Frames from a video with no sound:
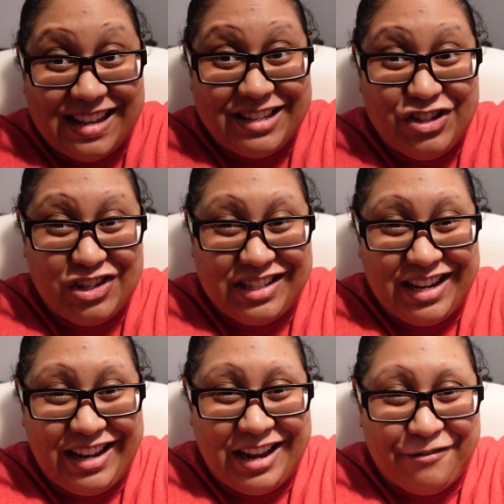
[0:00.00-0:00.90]
Just
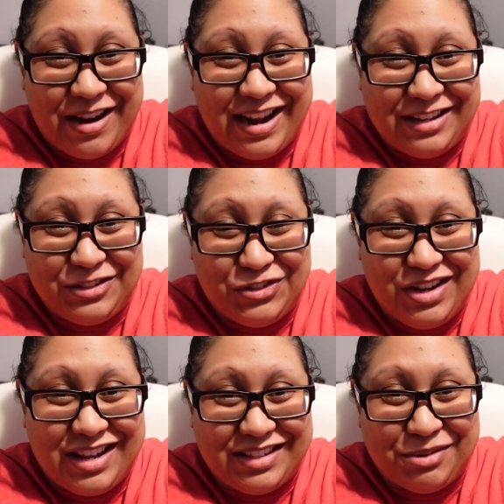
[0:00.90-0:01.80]
kidding, I forgot I told you
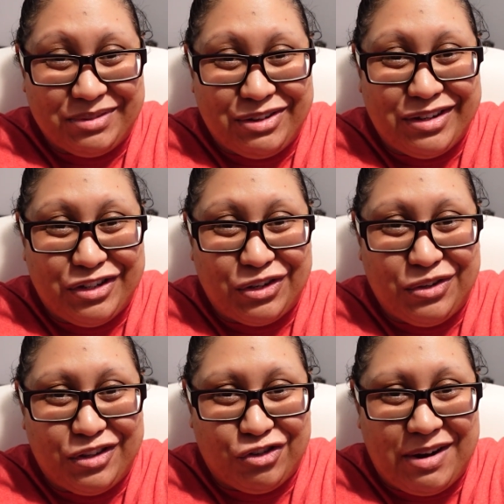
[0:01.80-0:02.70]
guys I was going to show
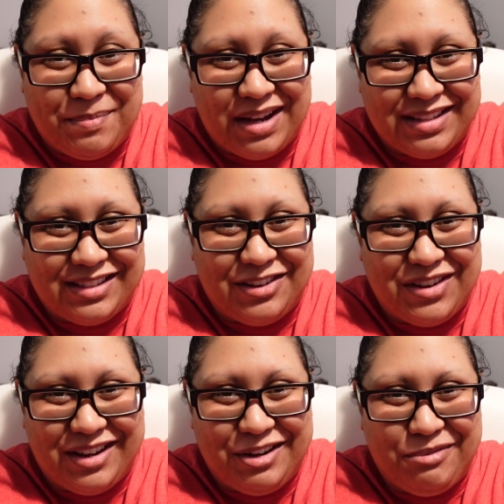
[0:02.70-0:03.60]
you the tripods.
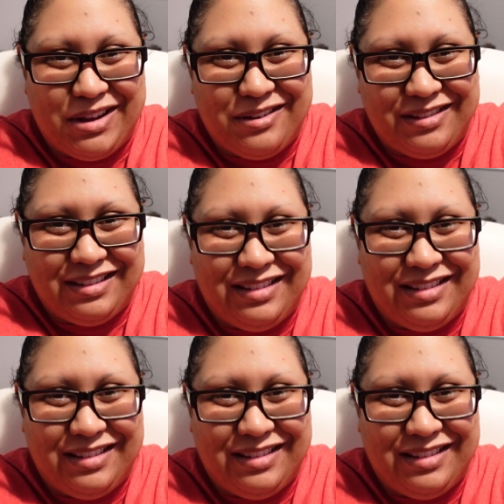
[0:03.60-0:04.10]
Okay, here we go.